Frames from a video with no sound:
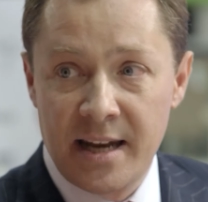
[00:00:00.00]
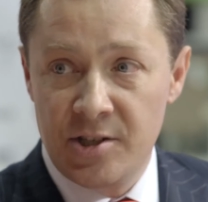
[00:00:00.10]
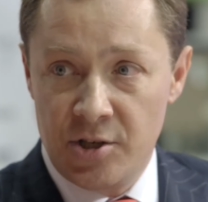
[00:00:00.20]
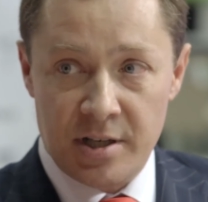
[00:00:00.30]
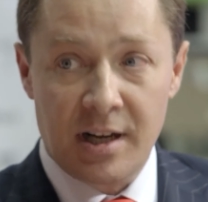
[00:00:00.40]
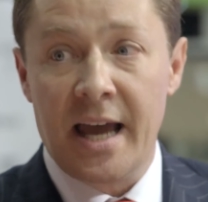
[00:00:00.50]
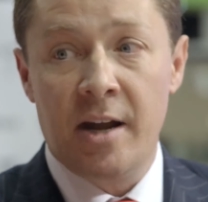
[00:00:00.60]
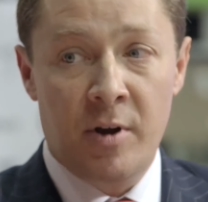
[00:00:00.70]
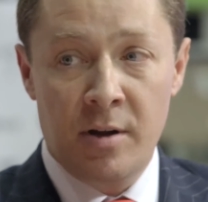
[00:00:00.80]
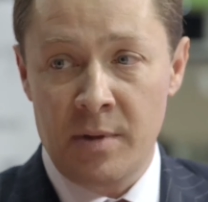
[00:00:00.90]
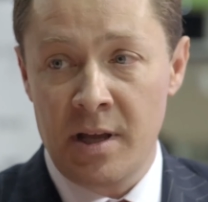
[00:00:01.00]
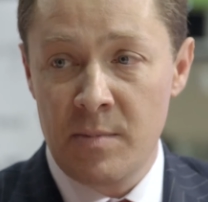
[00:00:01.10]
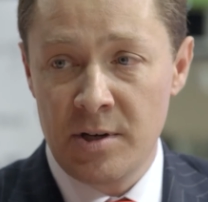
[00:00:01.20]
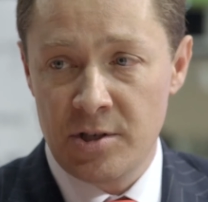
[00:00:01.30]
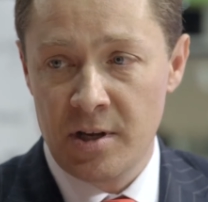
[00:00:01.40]
then is just layering up the
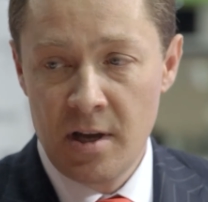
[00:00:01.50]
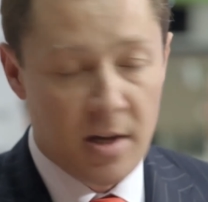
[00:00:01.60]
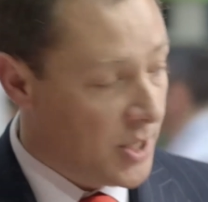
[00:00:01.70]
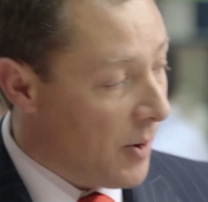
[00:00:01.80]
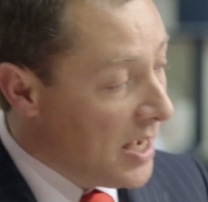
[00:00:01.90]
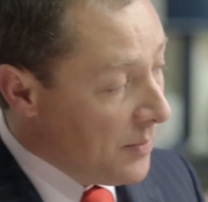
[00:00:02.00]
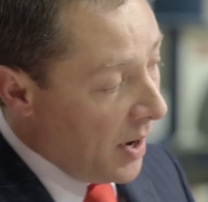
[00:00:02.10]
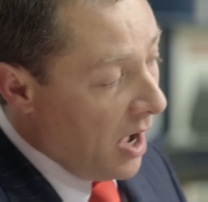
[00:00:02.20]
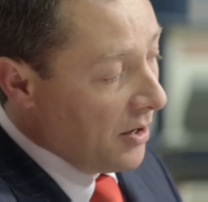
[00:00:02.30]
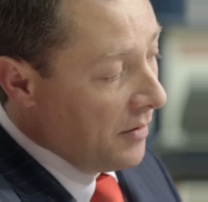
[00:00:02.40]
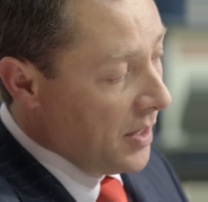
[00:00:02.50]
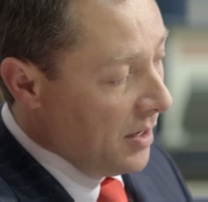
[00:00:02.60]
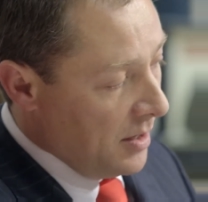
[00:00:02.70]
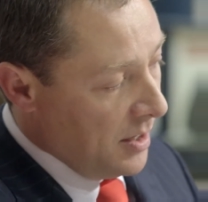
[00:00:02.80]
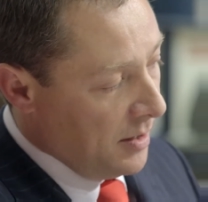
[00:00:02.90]
image. So any part of
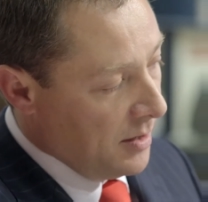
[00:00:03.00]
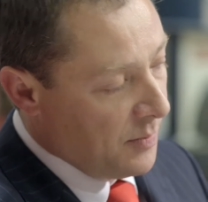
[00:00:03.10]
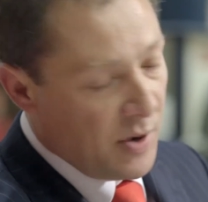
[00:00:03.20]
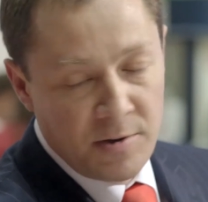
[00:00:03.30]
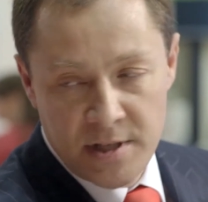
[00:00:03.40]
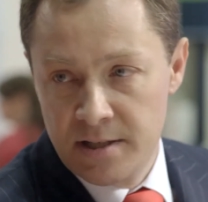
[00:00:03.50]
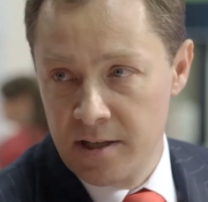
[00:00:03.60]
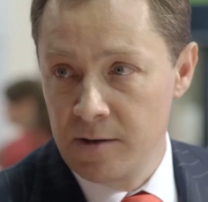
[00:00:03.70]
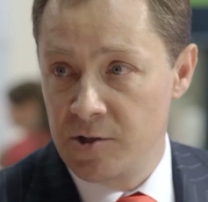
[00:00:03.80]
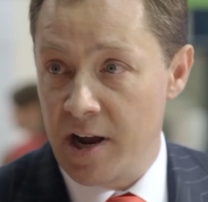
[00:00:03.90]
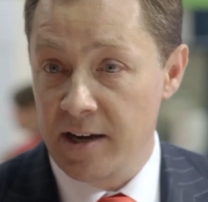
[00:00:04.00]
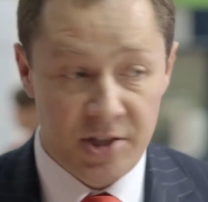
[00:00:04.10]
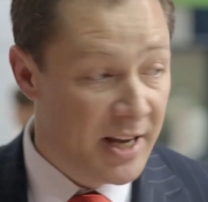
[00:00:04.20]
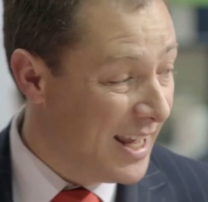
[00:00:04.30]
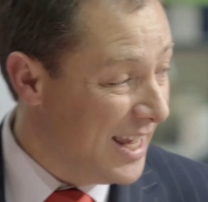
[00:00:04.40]
the process that you
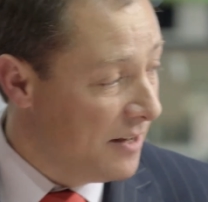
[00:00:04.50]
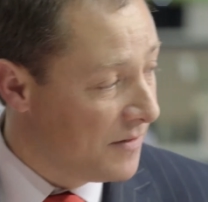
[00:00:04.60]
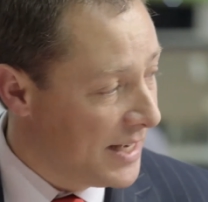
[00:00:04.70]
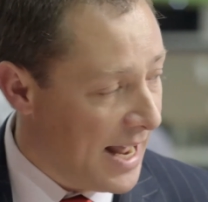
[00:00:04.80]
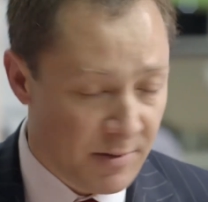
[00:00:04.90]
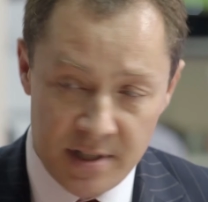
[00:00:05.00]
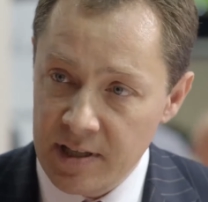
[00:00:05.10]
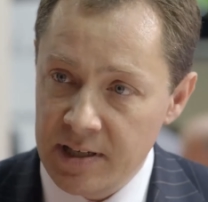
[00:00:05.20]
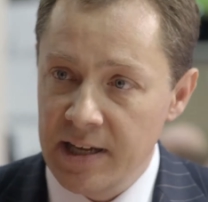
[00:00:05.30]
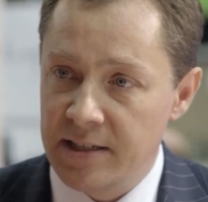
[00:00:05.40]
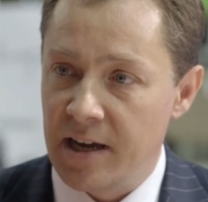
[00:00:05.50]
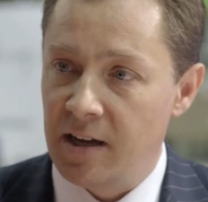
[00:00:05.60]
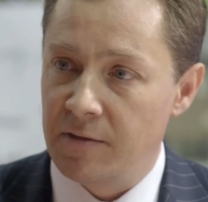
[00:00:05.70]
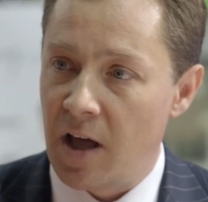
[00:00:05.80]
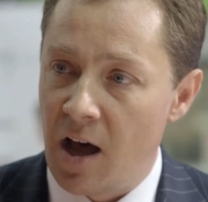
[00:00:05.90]
change, even down to the
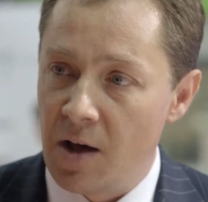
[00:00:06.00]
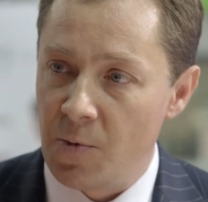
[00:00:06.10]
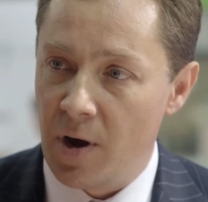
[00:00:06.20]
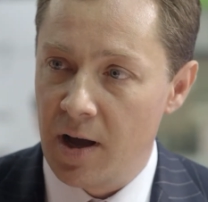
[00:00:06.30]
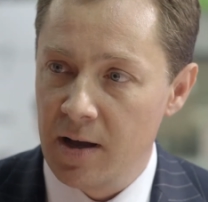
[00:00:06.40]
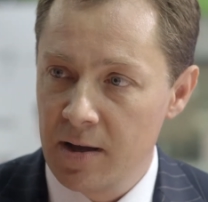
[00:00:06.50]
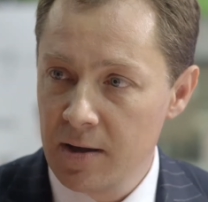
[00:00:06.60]
detail of the hardware,